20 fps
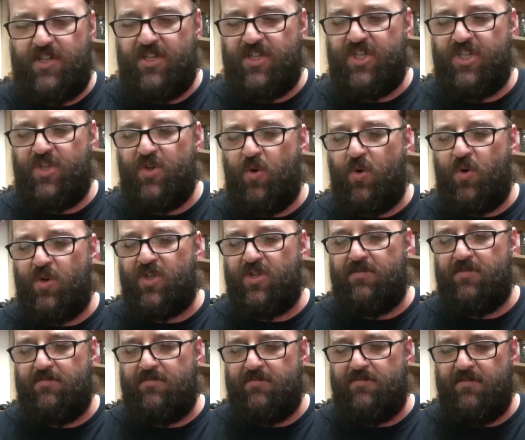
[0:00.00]
short
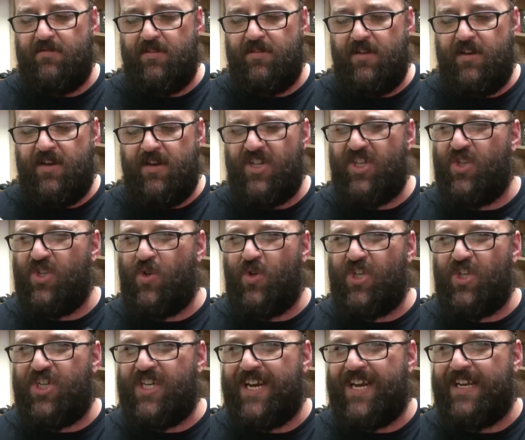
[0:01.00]

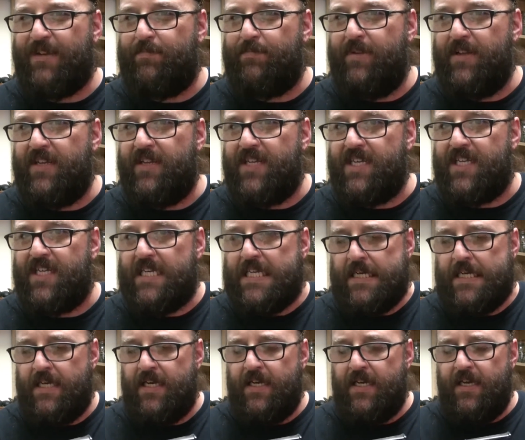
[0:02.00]
shanked billiard.
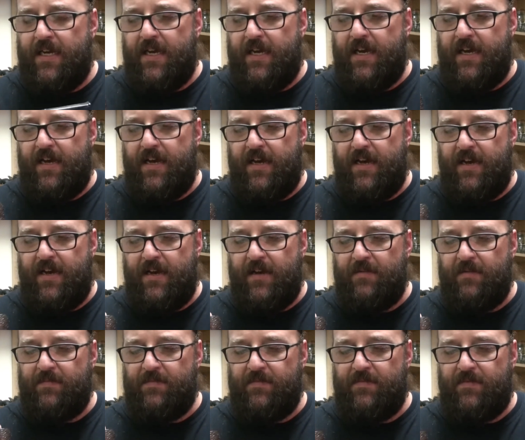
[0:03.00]

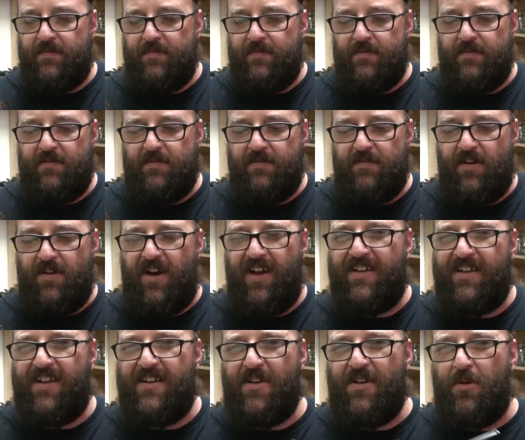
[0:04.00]
I
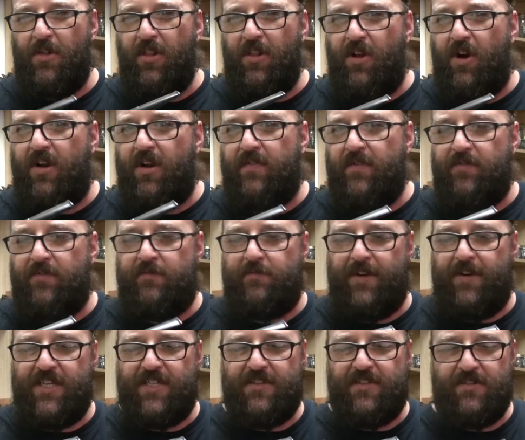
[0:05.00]
don't know a lot of
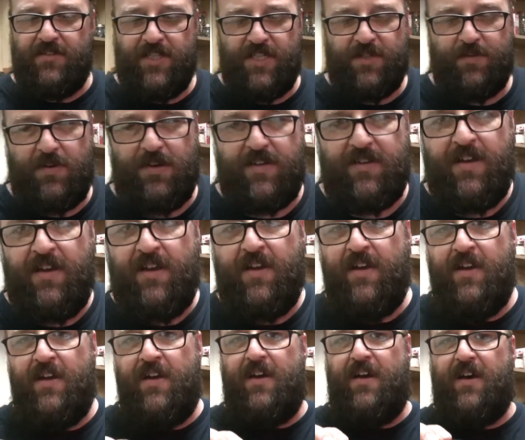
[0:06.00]
information on this one.
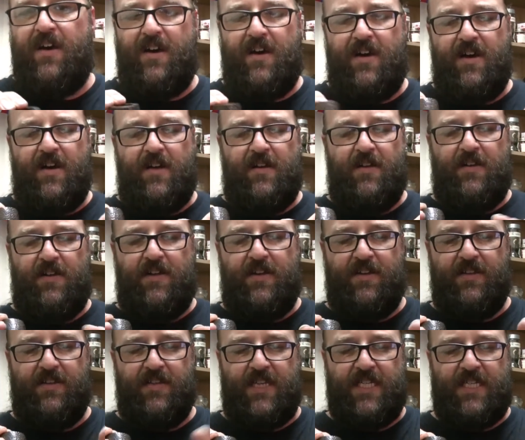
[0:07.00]

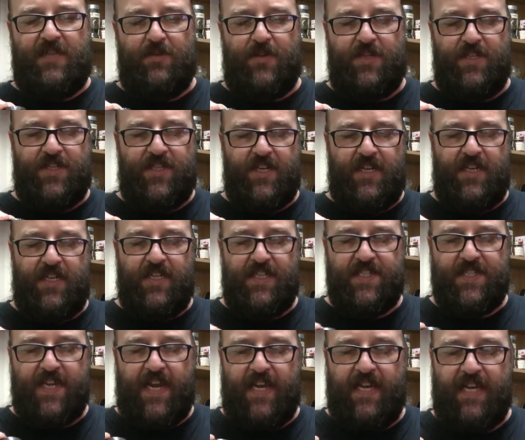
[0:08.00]
This was an
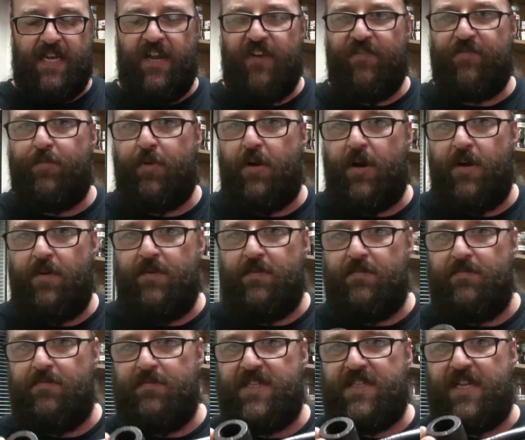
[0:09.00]
insane gift by
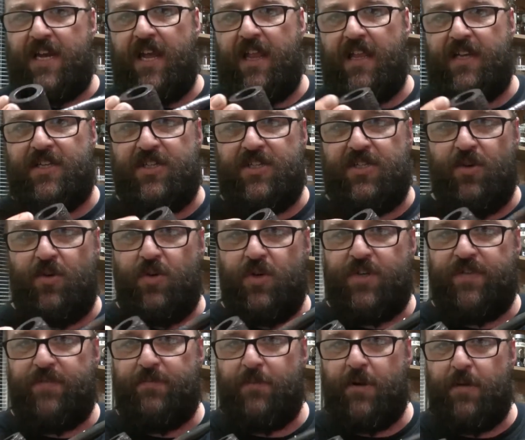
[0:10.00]
Mr. Alex
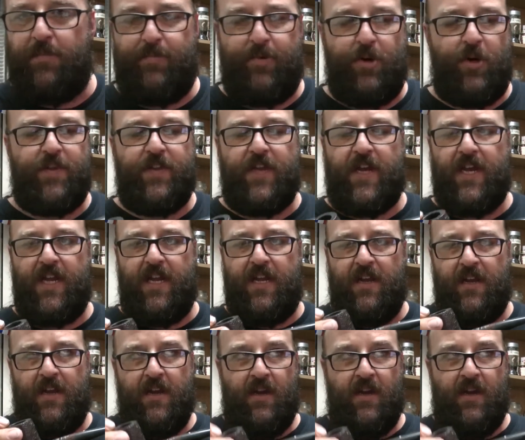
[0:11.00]
George for my birthday.